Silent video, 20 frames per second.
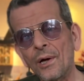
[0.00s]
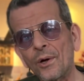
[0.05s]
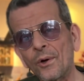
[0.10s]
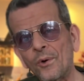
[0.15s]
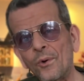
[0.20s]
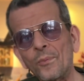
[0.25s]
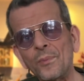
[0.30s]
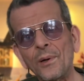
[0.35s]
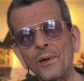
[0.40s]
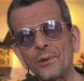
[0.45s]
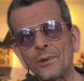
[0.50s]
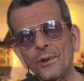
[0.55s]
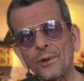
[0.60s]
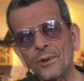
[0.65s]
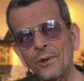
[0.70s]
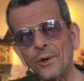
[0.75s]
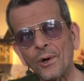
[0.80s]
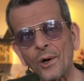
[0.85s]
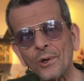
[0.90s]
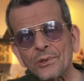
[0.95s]
cobalt
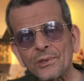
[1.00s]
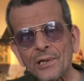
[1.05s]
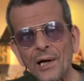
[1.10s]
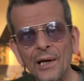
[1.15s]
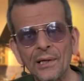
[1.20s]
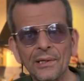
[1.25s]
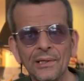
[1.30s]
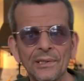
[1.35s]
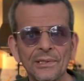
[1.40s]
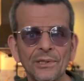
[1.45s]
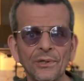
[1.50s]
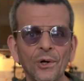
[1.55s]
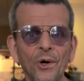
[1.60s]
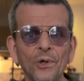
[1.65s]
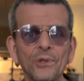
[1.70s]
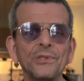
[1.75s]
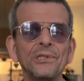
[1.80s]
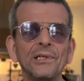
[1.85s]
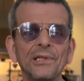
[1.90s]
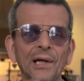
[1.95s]
oxide is an
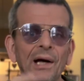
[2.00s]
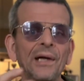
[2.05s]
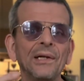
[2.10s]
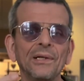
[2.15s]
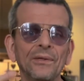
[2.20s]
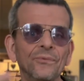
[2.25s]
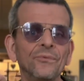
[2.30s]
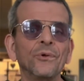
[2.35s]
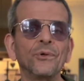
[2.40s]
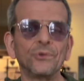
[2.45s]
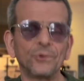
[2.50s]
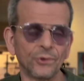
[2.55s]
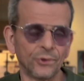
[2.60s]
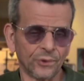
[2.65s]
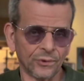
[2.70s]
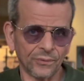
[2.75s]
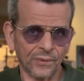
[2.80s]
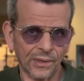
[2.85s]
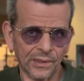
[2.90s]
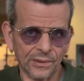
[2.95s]
oxidated version
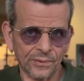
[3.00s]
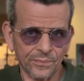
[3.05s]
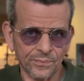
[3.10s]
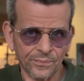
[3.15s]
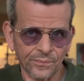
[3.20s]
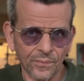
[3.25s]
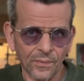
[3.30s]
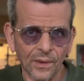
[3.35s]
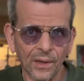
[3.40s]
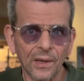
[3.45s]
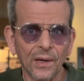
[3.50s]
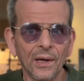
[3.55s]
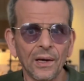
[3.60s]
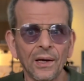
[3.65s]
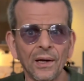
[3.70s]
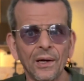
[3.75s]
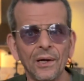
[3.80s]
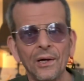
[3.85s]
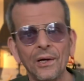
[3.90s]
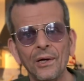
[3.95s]
of that.
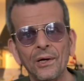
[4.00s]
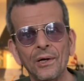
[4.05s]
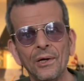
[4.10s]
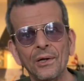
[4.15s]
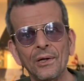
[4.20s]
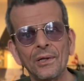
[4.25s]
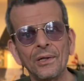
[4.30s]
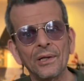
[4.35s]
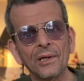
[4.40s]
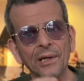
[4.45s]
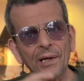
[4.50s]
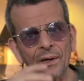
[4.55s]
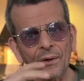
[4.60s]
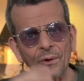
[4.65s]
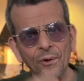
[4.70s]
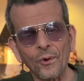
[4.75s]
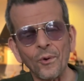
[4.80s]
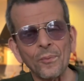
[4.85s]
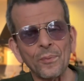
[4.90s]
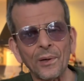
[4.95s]
The
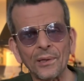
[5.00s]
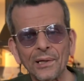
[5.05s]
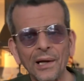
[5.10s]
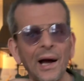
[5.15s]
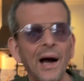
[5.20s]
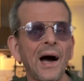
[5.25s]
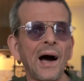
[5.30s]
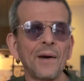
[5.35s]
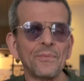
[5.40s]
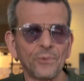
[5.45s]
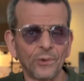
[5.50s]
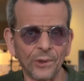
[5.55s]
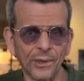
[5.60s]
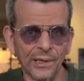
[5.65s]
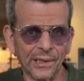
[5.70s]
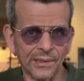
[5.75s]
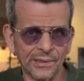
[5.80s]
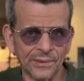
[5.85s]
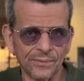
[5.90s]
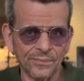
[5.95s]
cobalt
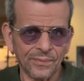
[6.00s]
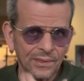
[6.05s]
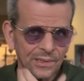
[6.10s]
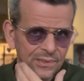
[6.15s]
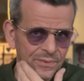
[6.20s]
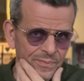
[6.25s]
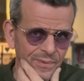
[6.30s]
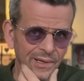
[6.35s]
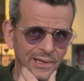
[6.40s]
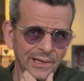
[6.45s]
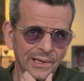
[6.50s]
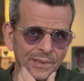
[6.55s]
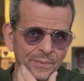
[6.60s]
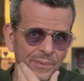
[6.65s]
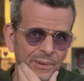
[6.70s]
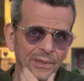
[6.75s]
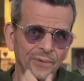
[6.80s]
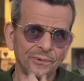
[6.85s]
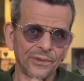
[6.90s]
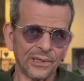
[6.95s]
carbonate is made in a
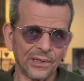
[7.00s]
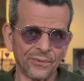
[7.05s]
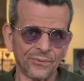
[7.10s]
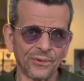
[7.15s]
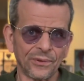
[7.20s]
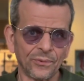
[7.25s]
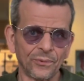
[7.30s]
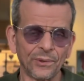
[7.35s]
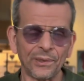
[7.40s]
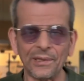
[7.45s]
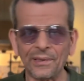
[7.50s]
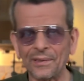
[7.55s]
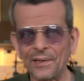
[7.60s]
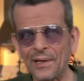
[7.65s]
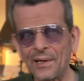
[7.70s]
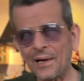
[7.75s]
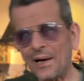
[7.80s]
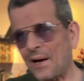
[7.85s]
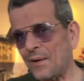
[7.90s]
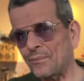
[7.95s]
bit of a different way.
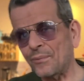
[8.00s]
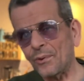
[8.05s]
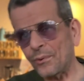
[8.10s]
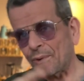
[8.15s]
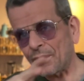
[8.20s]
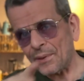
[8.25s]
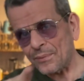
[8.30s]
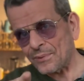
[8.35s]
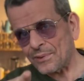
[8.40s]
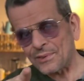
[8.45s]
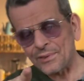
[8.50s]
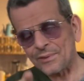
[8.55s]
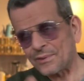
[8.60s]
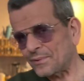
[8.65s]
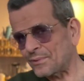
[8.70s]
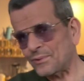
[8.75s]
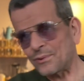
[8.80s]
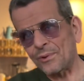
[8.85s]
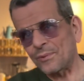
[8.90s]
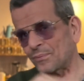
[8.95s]
I'm no chemist,
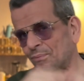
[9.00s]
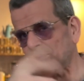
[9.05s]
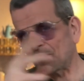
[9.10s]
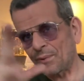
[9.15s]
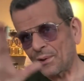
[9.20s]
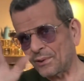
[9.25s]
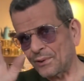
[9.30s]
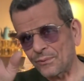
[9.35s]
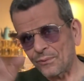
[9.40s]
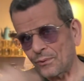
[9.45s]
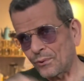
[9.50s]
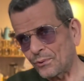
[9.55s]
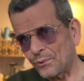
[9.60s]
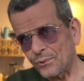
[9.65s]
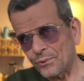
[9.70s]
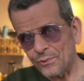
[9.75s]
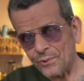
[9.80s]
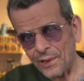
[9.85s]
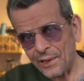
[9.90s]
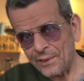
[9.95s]
so not even going to
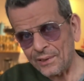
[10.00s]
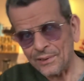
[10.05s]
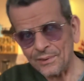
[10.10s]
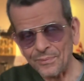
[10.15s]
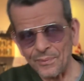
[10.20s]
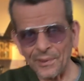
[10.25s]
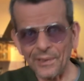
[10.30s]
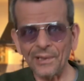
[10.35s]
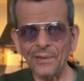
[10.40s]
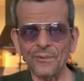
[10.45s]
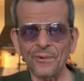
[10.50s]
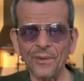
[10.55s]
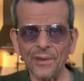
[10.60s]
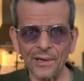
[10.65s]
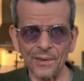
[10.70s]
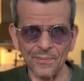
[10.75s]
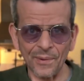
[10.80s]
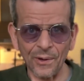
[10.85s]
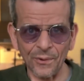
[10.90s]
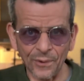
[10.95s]
try and explain everything
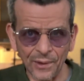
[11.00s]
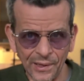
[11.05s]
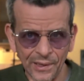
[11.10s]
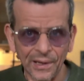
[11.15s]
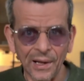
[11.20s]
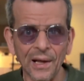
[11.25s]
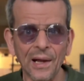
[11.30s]
about that.